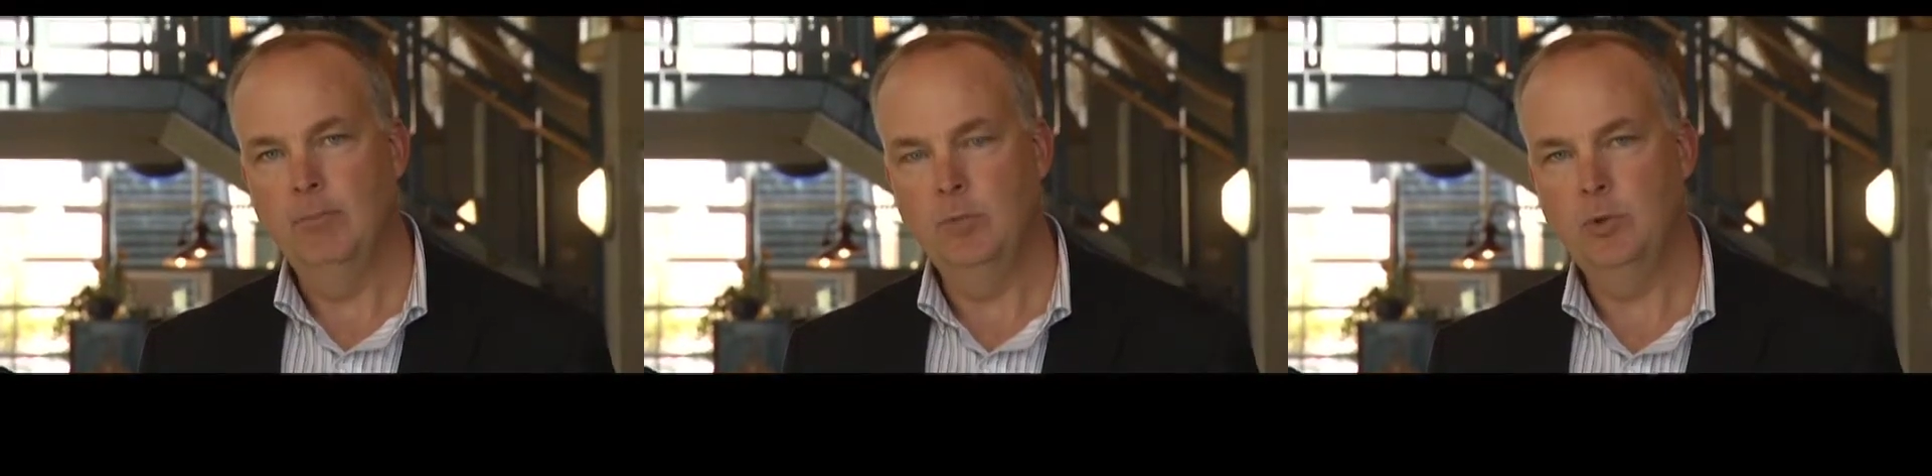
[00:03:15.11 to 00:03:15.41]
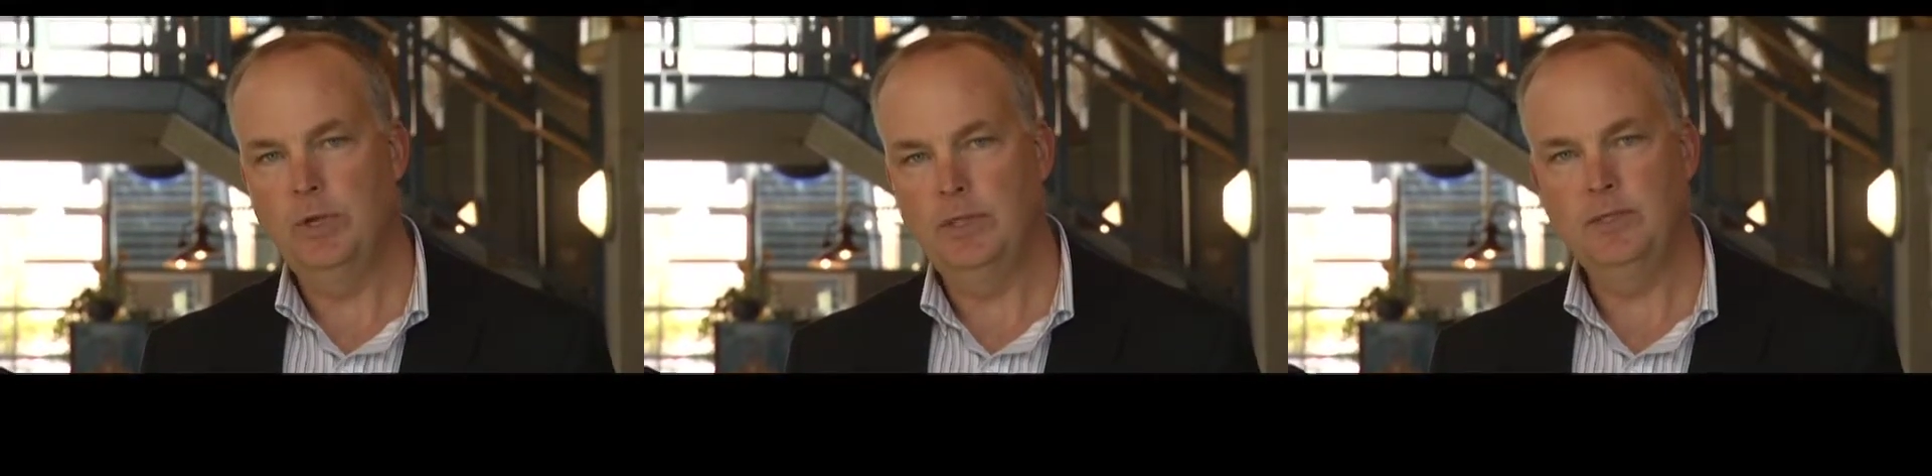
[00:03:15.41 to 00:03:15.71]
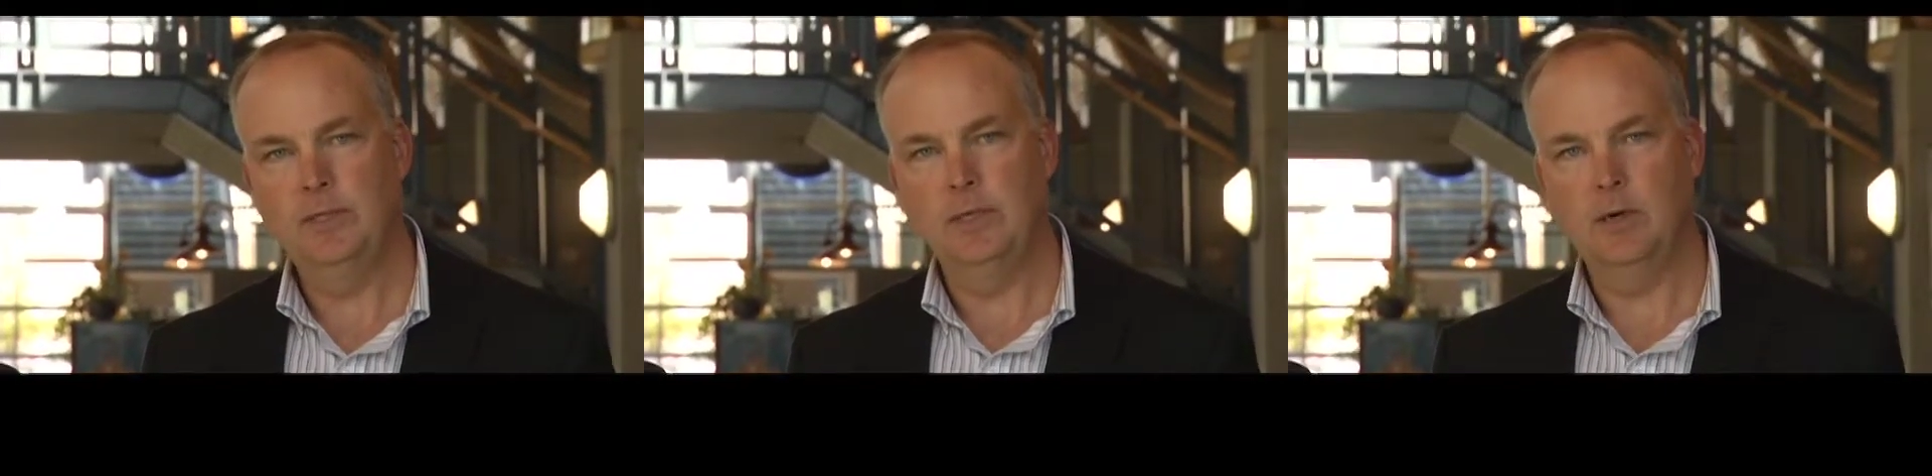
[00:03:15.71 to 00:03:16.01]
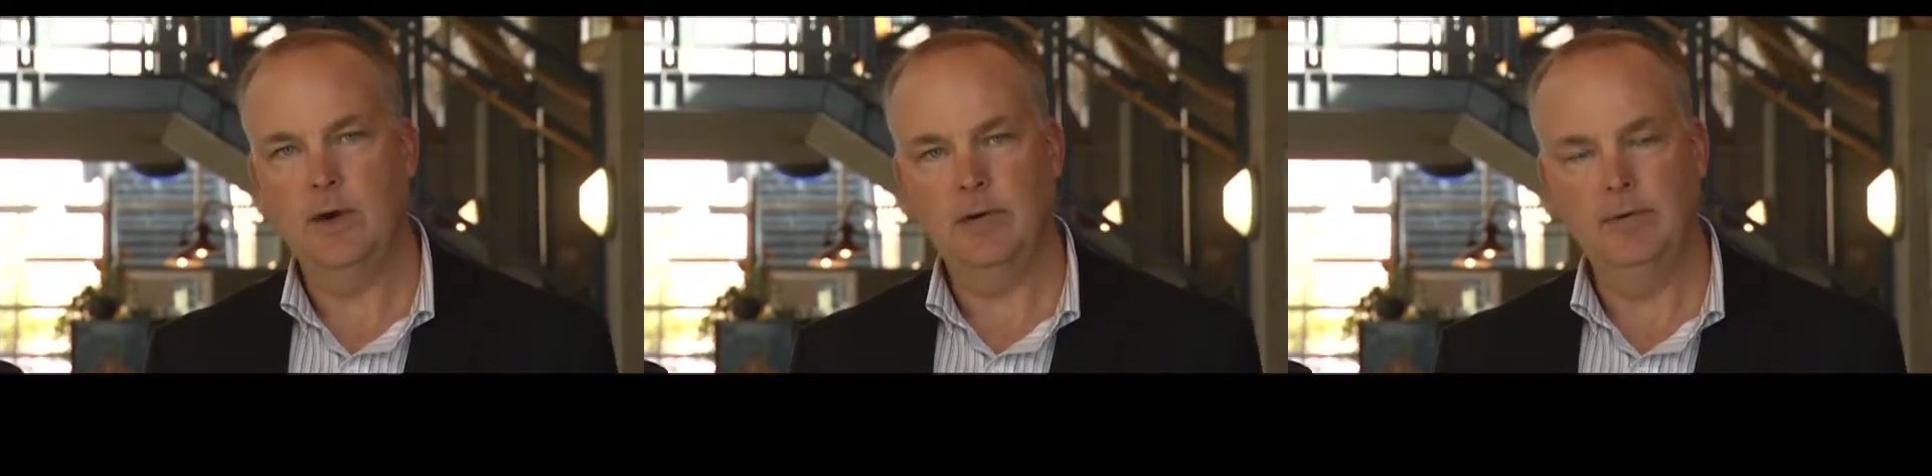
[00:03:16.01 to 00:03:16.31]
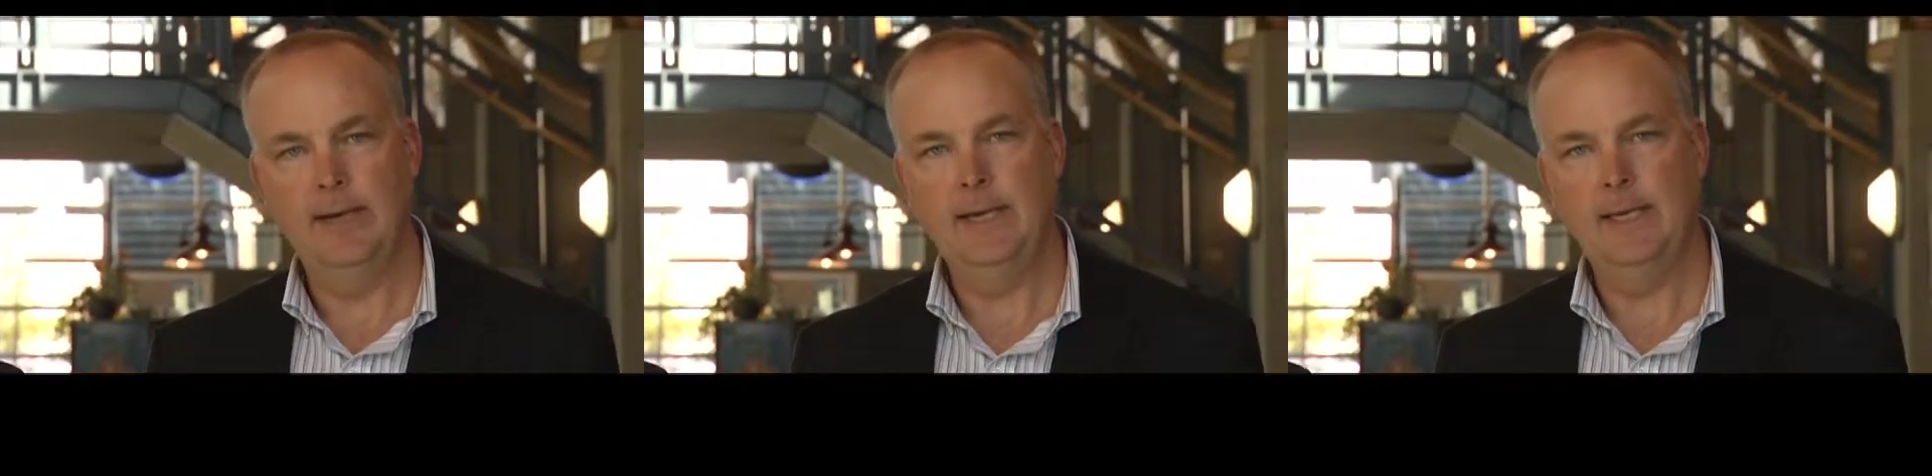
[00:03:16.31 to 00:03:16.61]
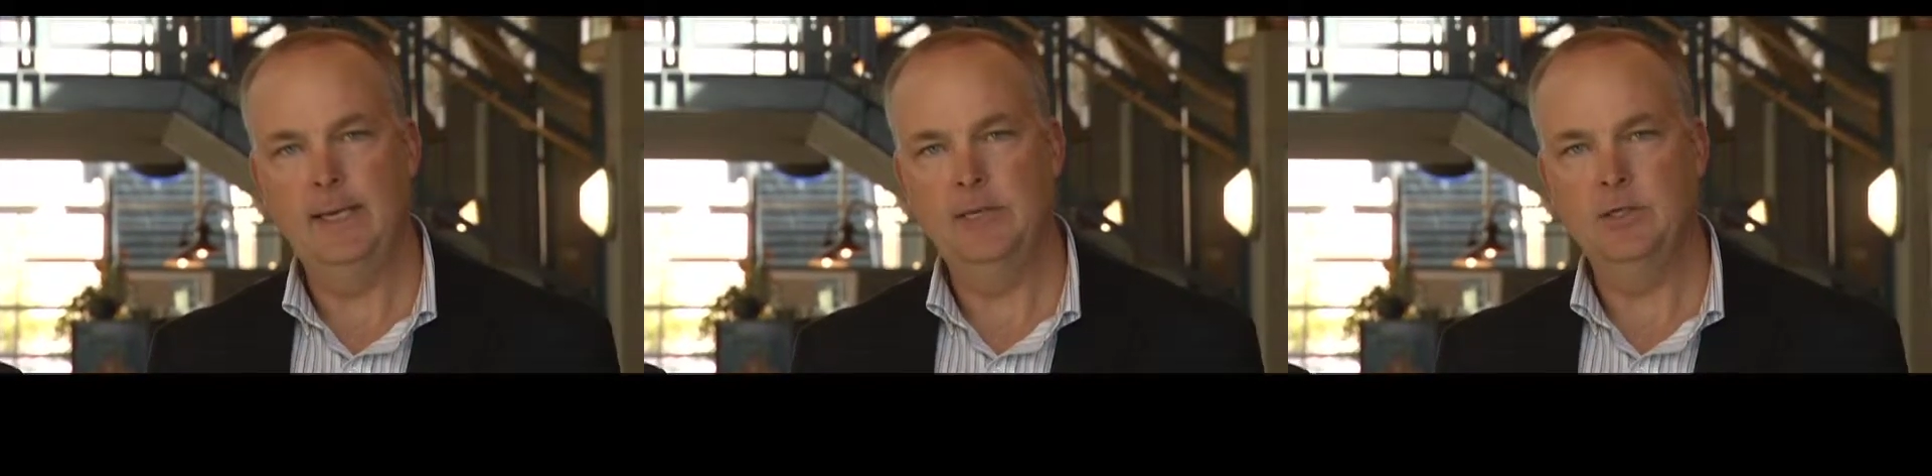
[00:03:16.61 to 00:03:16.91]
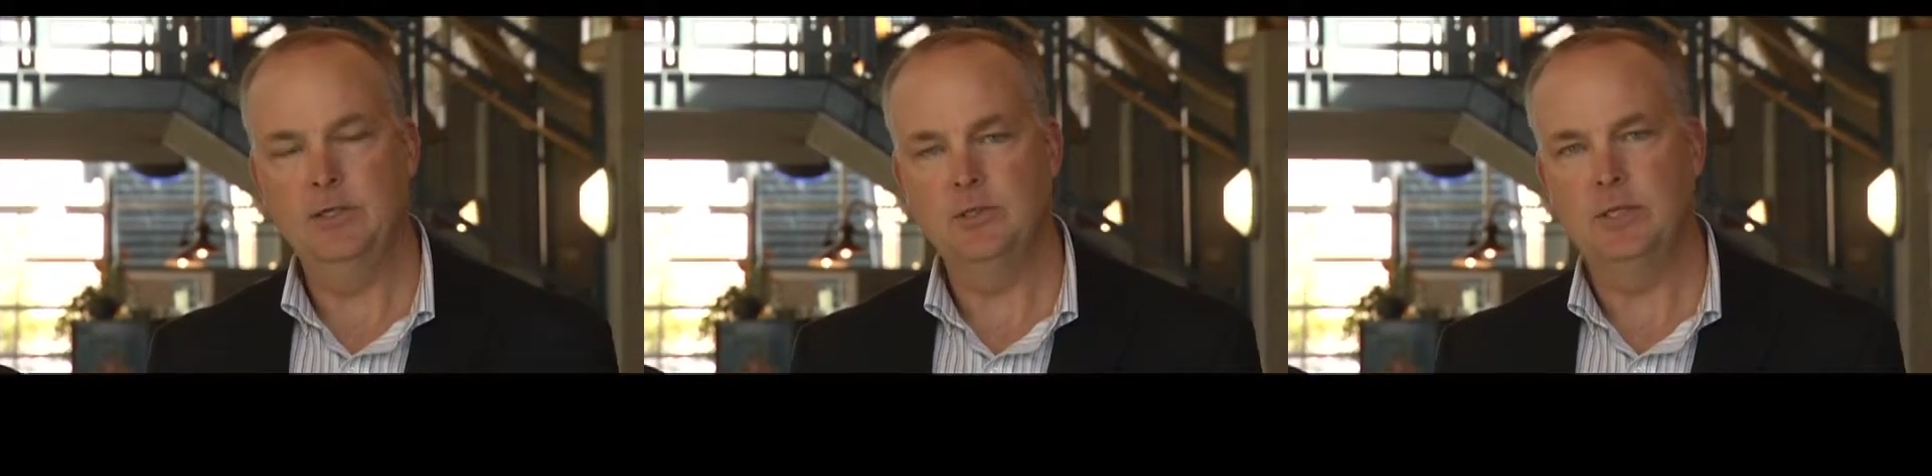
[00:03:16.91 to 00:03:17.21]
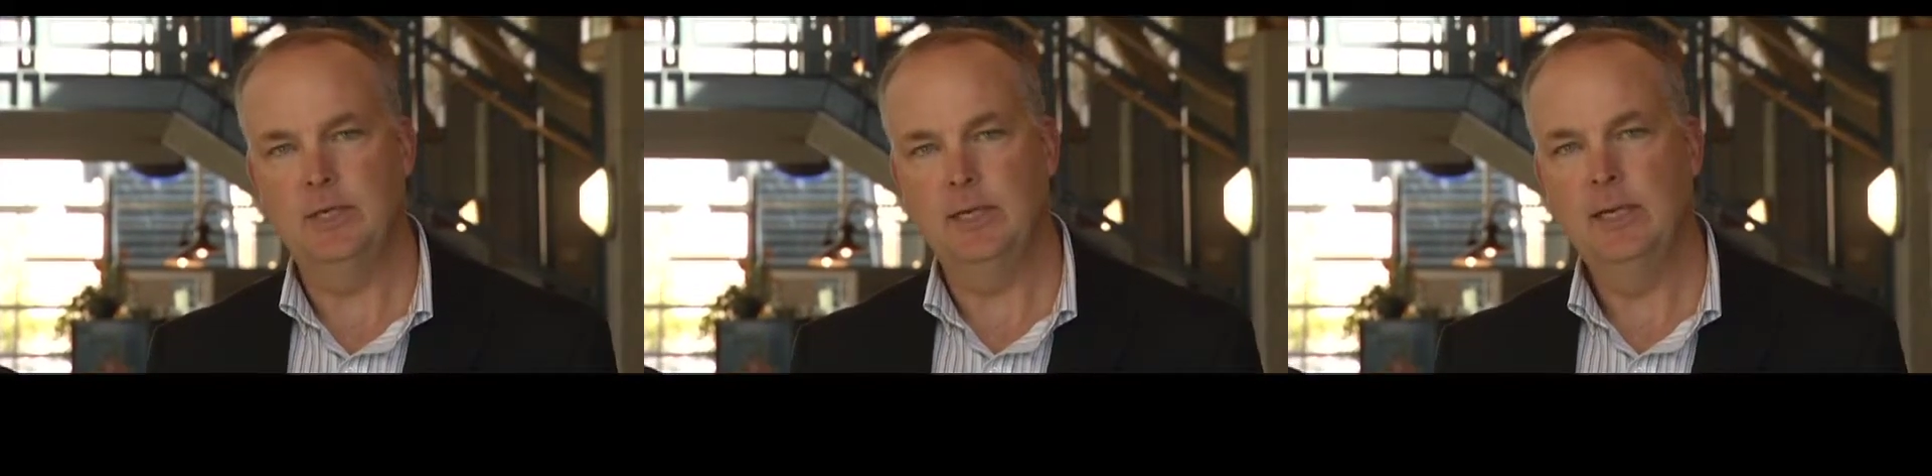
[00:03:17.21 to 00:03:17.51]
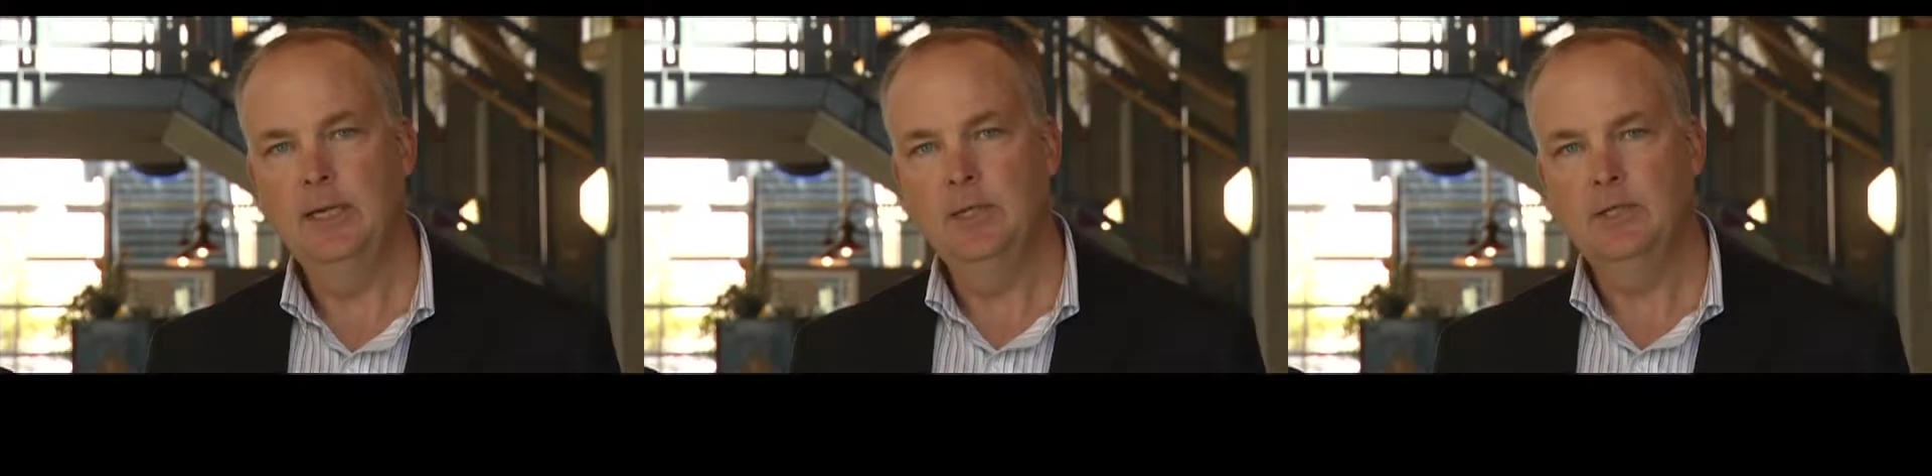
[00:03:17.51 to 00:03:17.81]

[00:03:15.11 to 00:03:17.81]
Moody's, the credit rating agency,